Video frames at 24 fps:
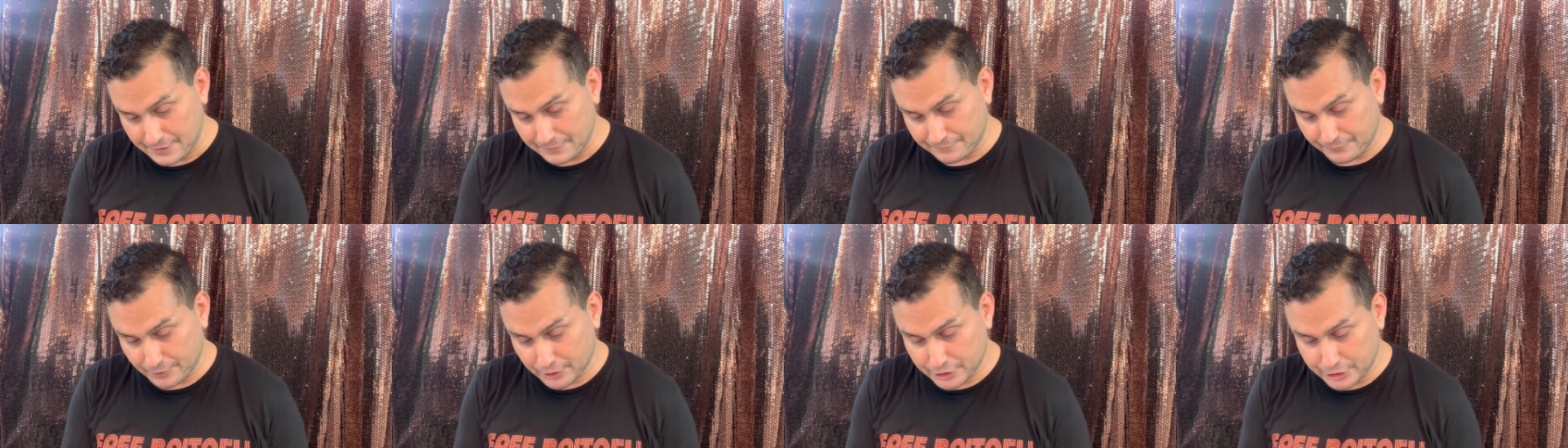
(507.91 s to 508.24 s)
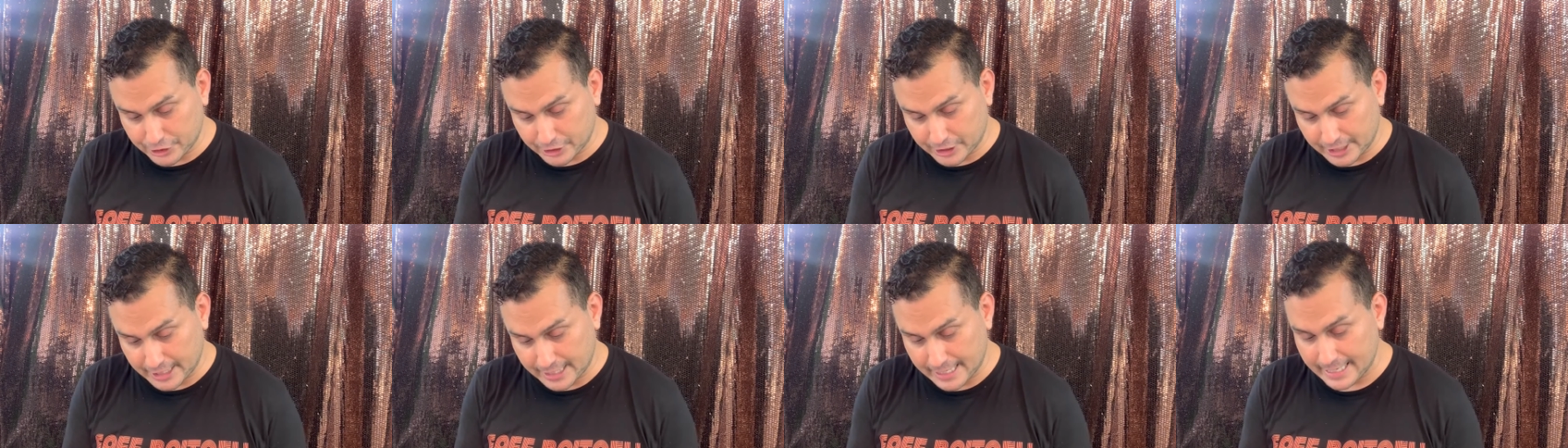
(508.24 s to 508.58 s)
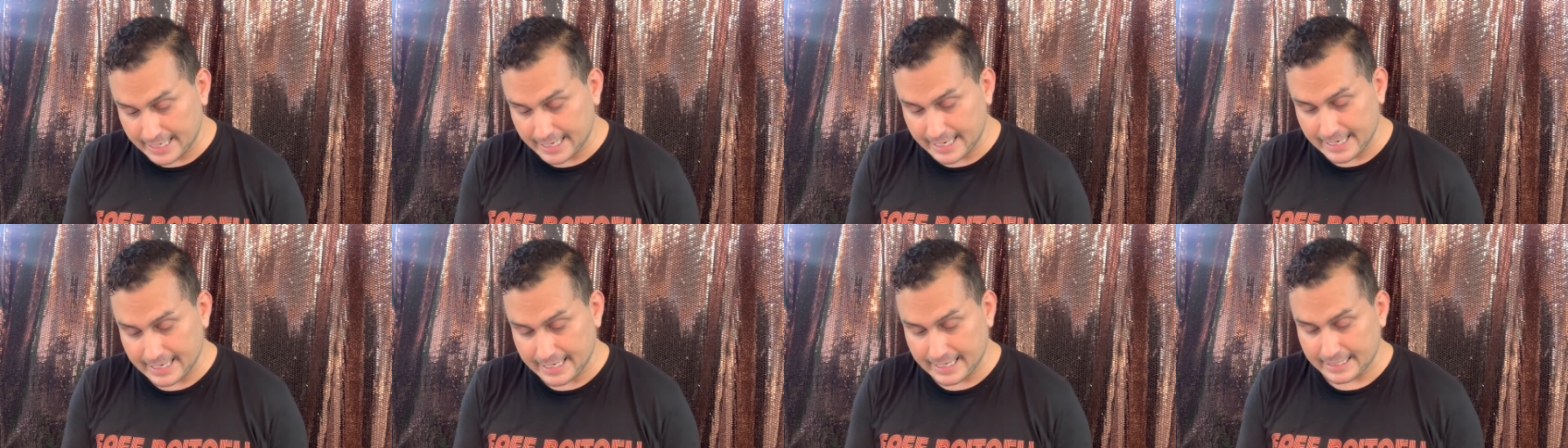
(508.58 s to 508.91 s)
First you
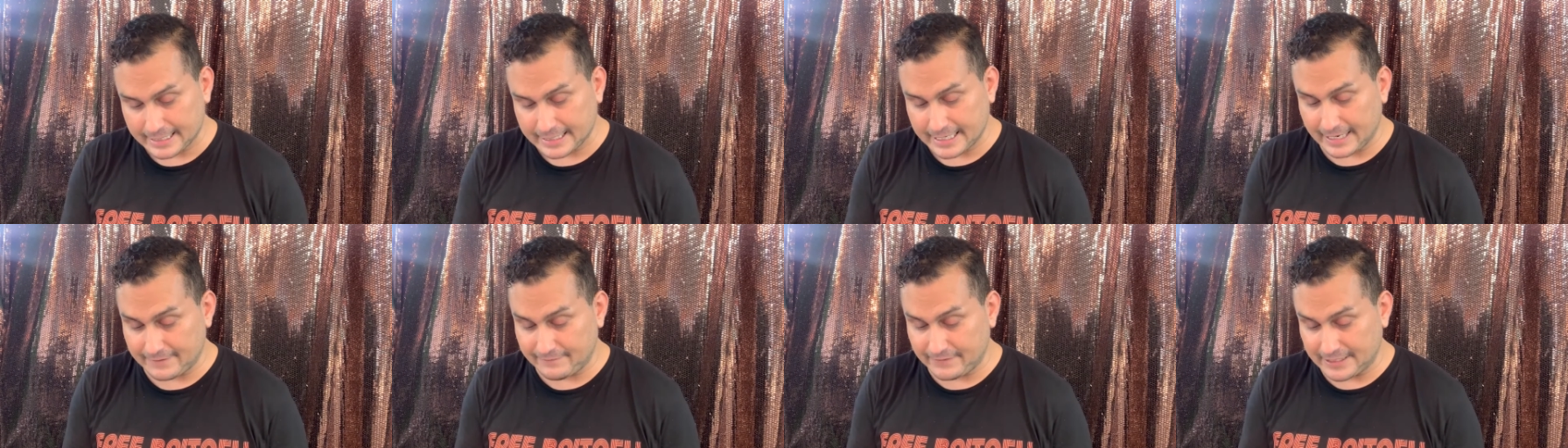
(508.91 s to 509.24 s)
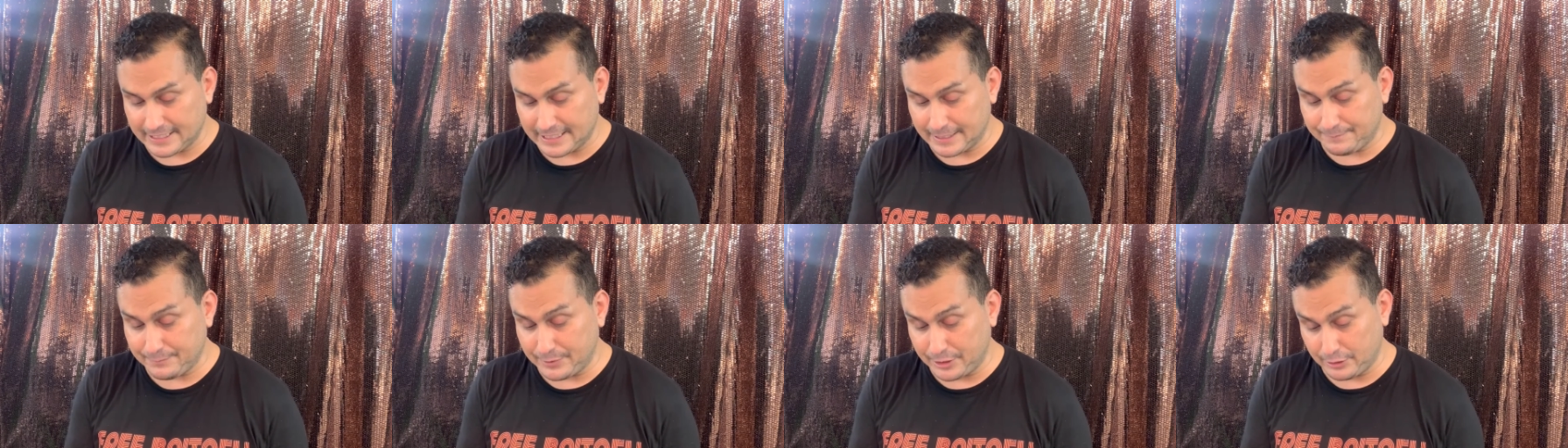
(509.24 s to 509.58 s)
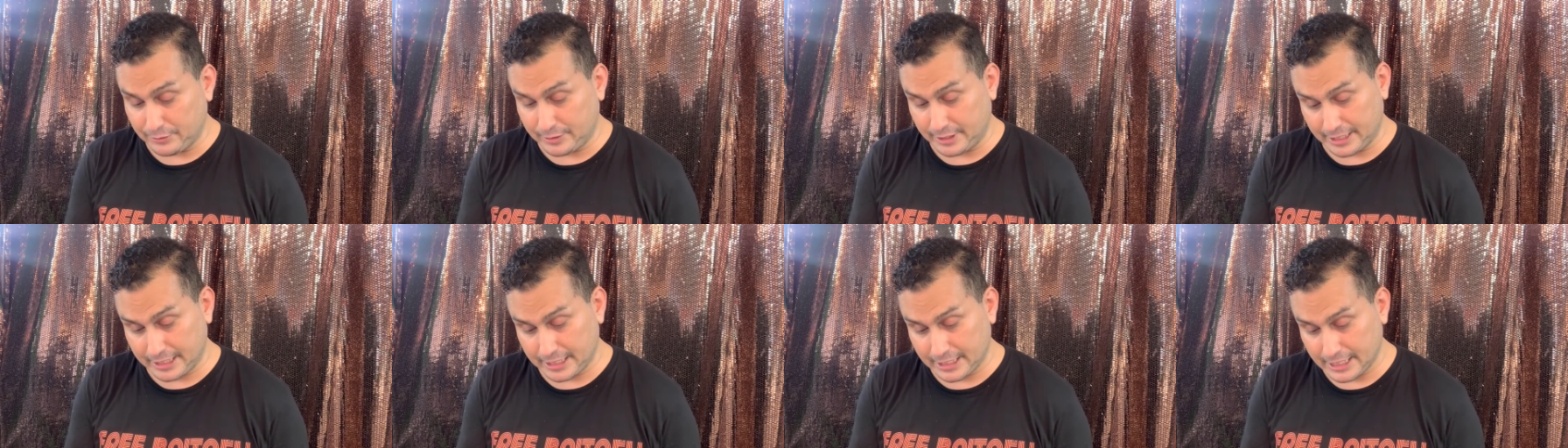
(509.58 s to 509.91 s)
get KVD
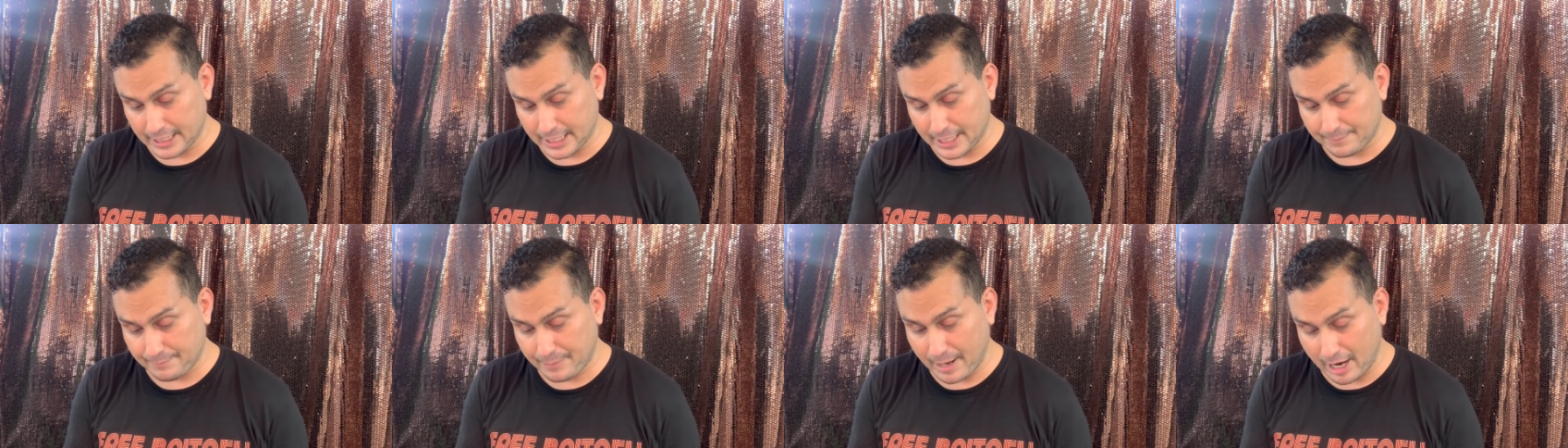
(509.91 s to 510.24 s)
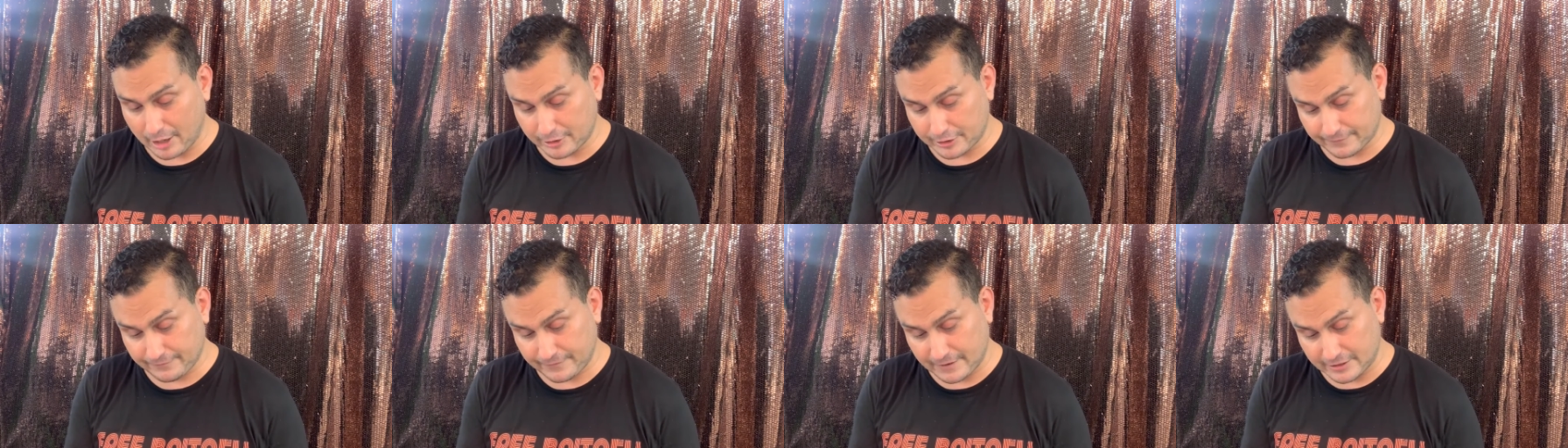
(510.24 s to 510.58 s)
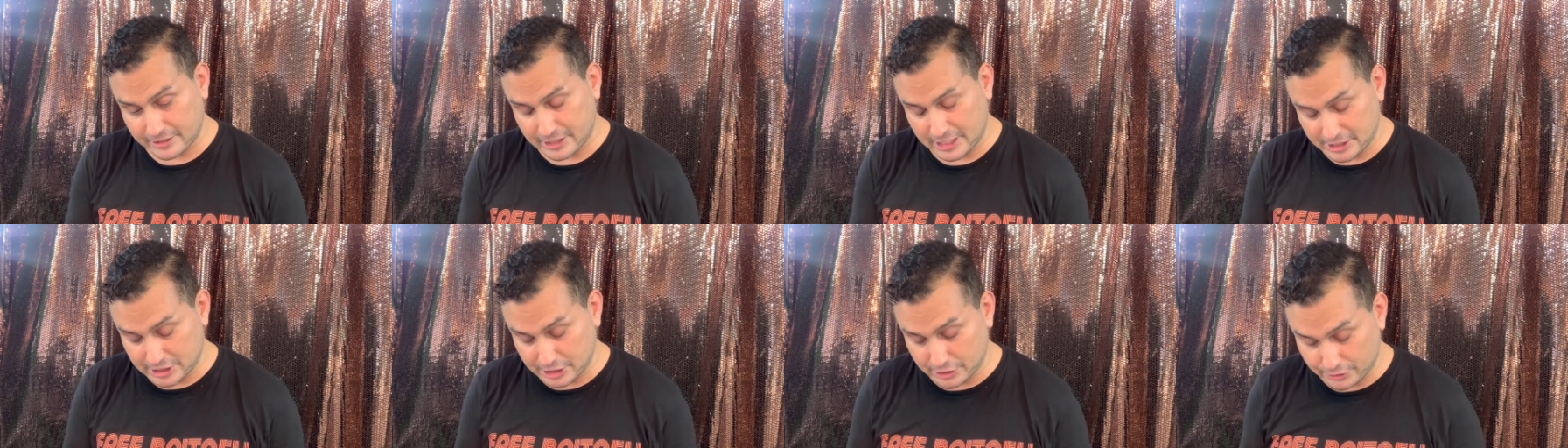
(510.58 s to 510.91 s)
Beauty Powder
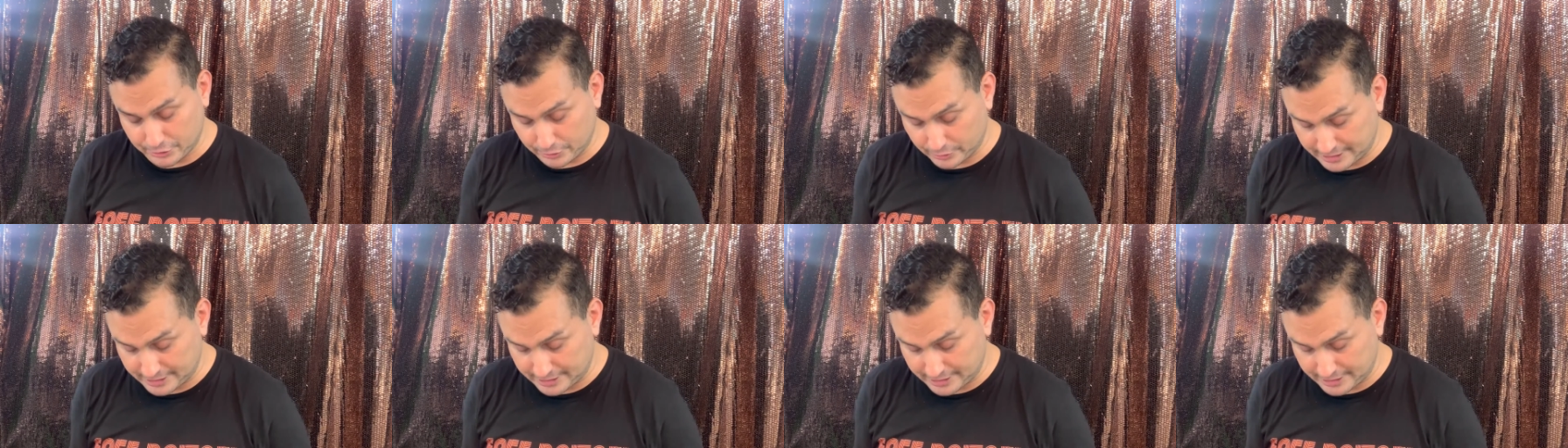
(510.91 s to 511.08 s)
Foundation,